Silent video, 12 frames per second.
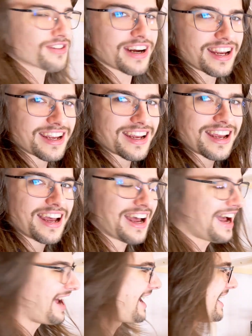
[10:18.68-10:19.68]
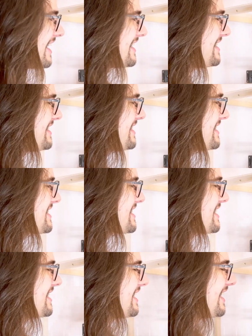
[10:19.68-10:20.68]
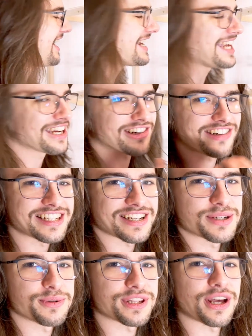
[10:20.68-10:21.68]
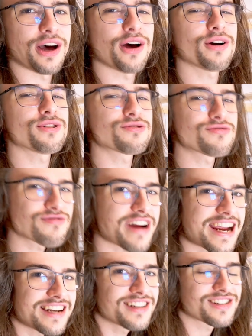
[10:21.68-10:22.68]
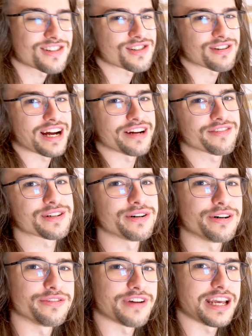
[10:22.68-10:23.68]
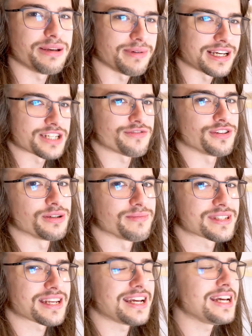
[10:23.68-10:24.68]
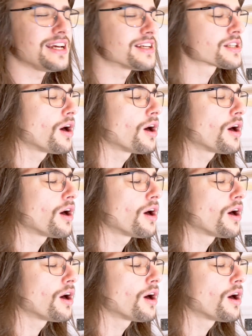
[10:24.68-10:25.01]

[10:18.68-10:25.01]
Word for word: right? And I get greeted with a horrendous draft of ABS fumes. It is